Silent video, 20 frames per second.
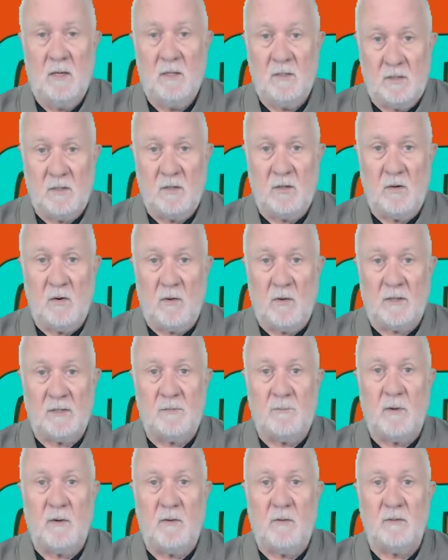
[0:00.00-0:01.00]
to your
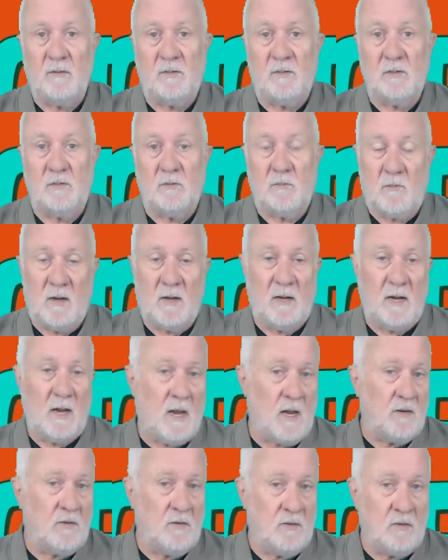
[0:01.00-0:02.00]
experiences around how
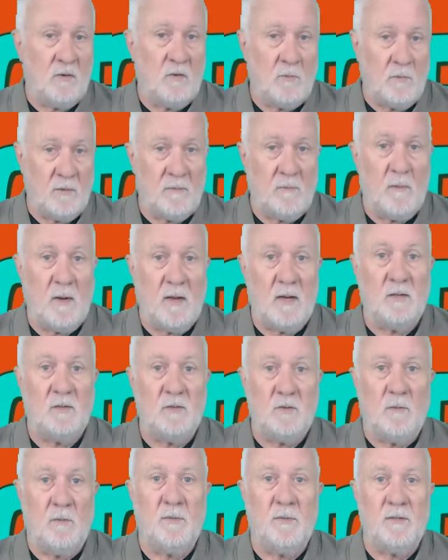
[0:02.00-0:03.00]
you deal with and manage
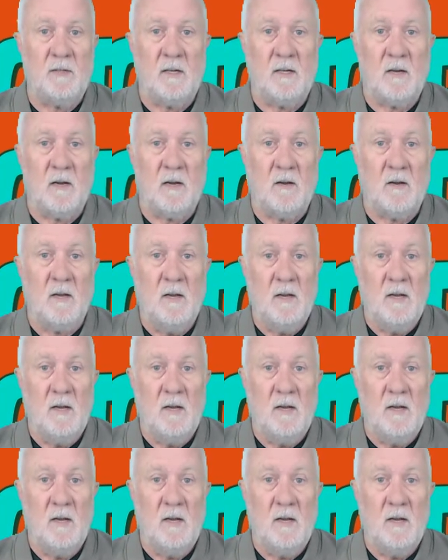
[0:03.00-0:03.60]
your particular